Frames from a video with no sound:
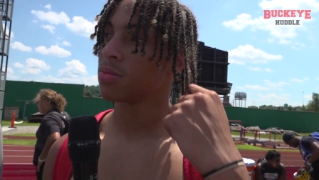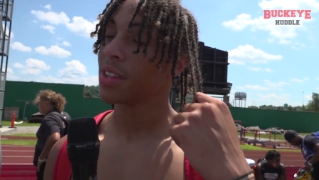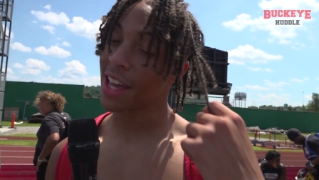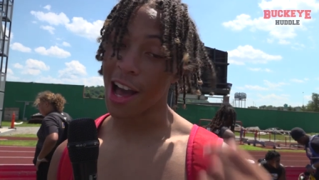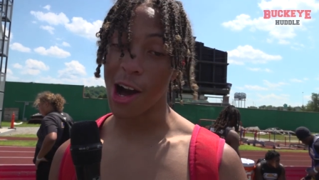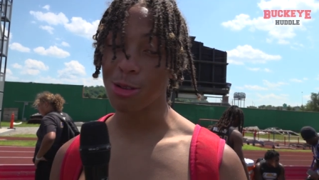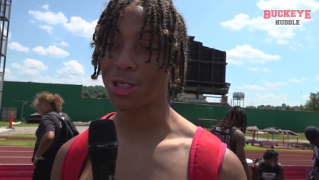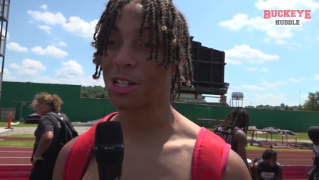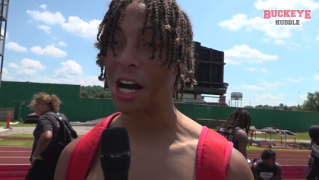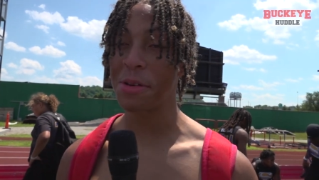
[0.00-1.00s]
day? Yeah, I hope
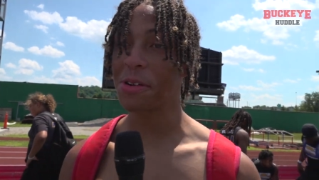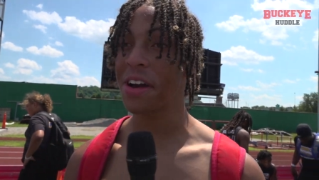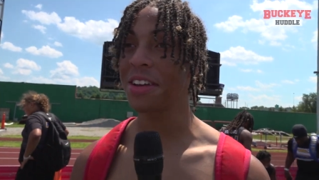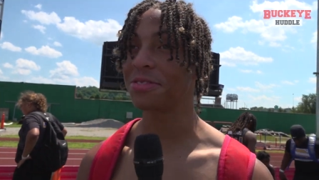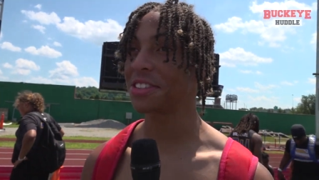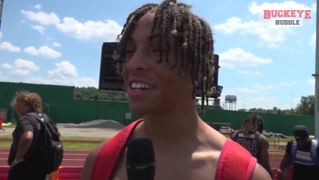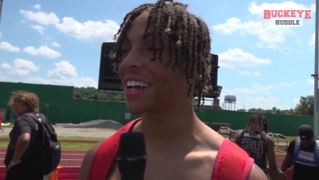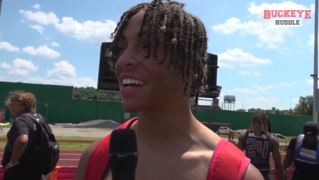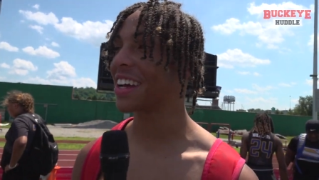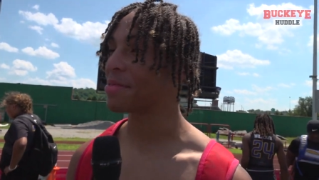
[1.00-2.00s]
so. I've been waiting for it,
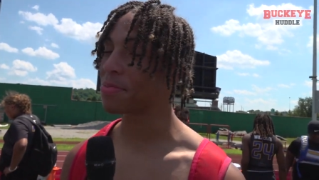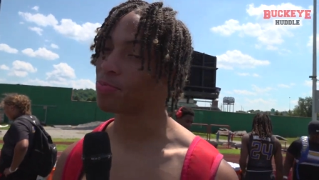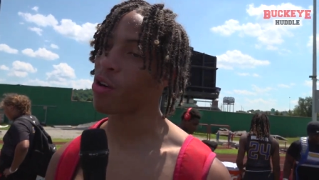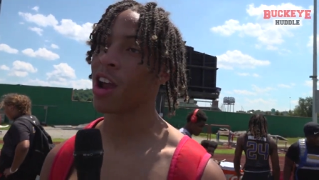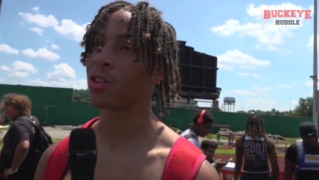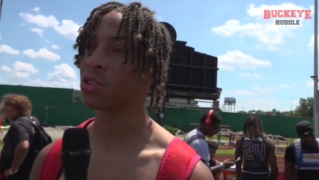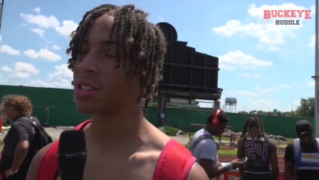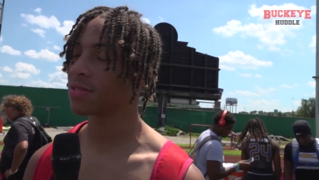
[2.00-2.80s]
yeah. I've been praying on